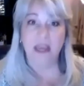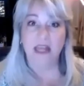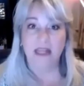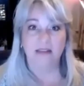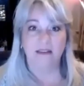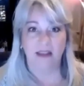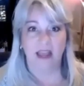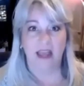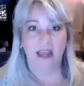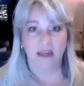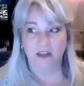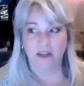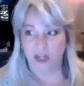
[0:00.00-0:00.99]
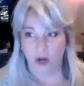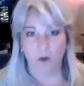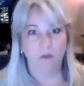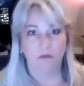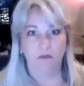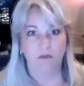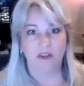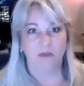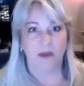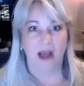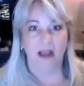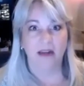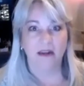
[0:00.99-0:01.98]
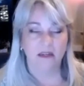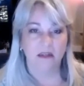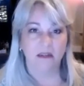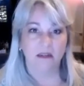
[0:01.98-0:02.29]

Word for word: that said, don't respond.